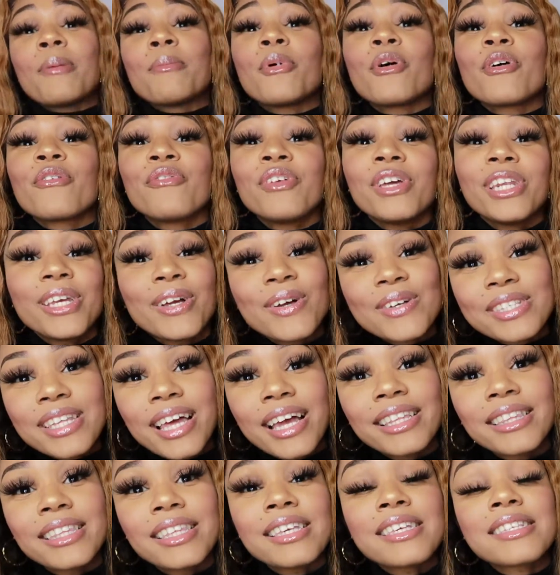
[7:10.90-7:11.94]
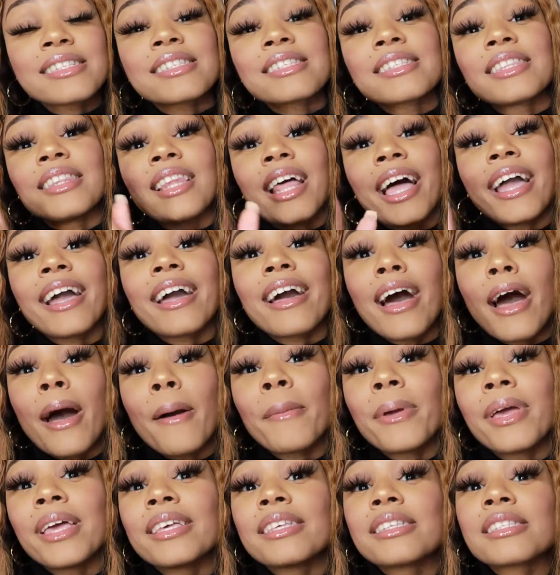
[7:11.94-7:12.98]
more videos like this, like,
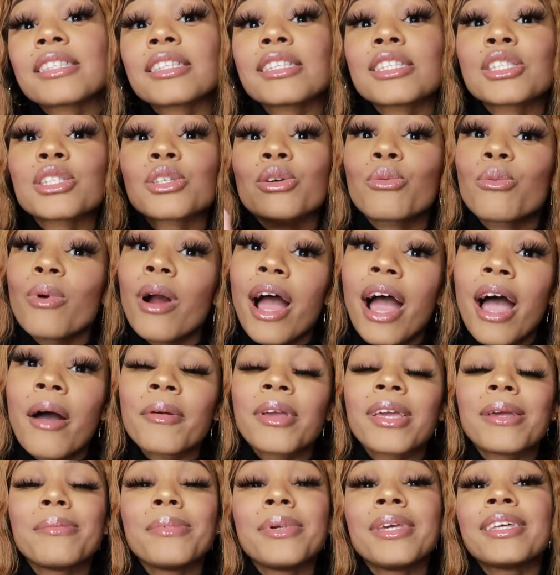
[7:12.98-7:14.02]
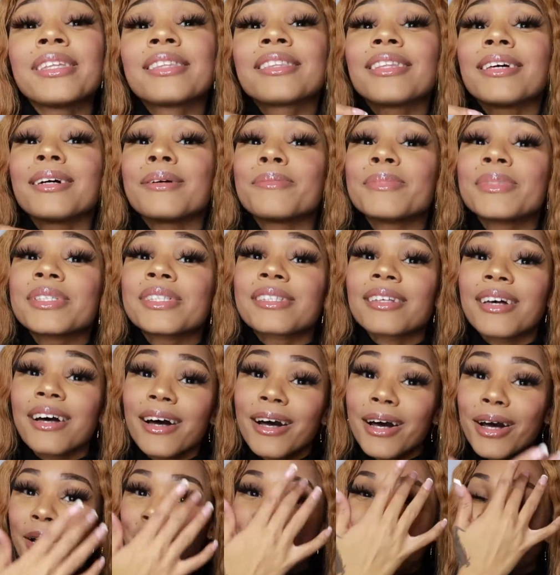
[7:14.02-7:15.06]
comment, and subscribe. Give me a thumbs
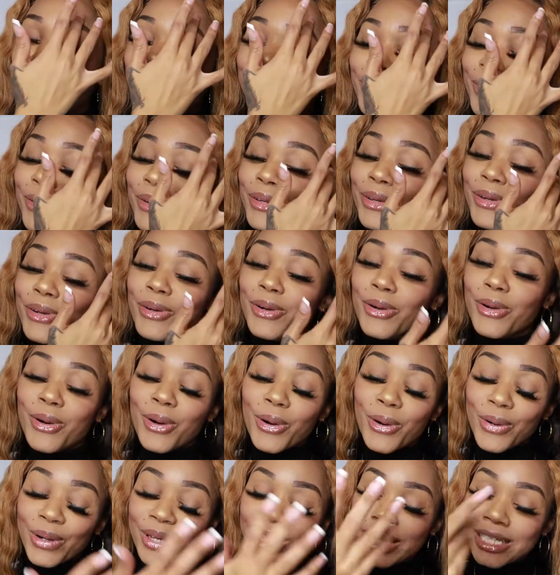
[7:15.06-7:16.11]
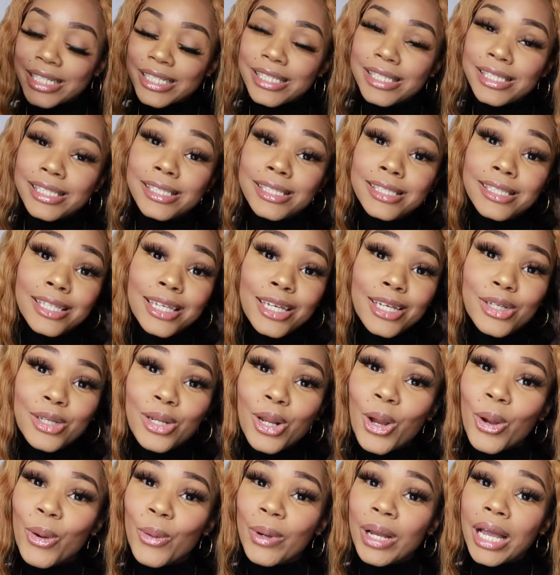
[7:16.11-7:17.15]
up. You know, your girl is, you
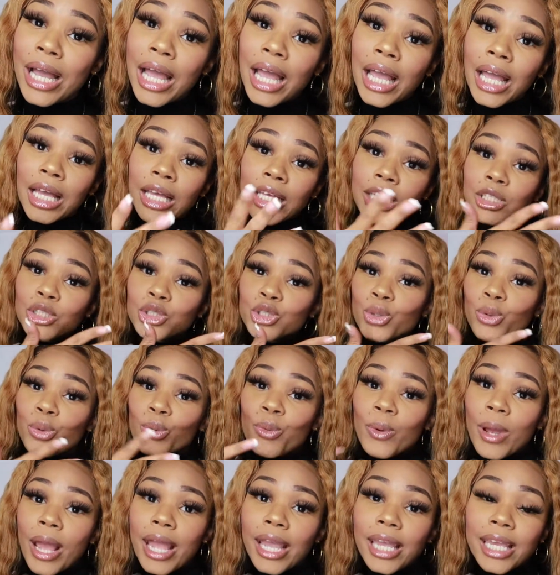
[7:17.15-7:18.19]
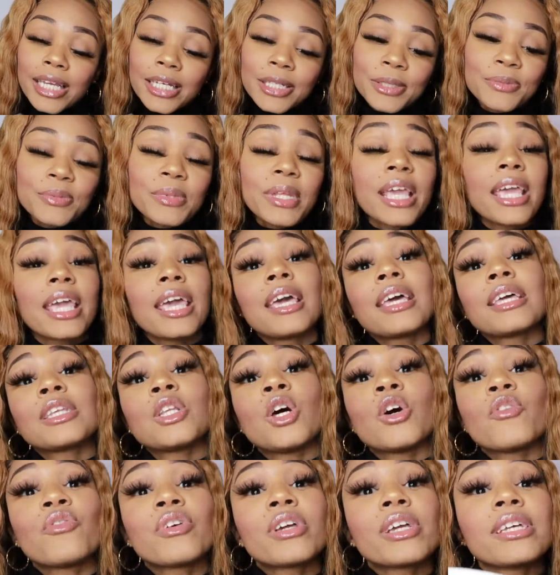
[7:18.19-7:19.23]
know, trying. And
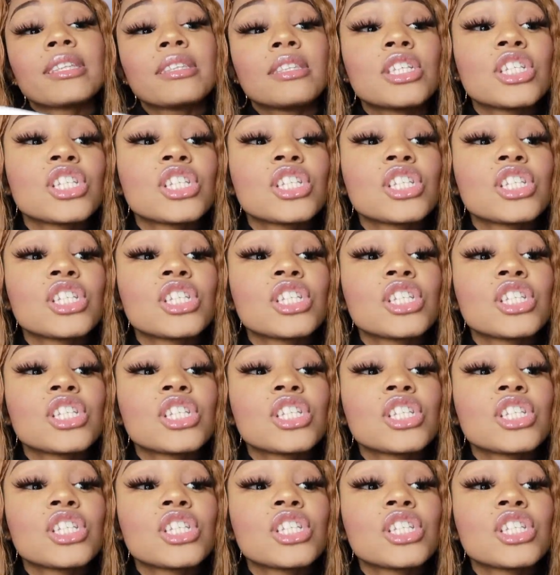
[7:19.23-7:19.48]
don't forget to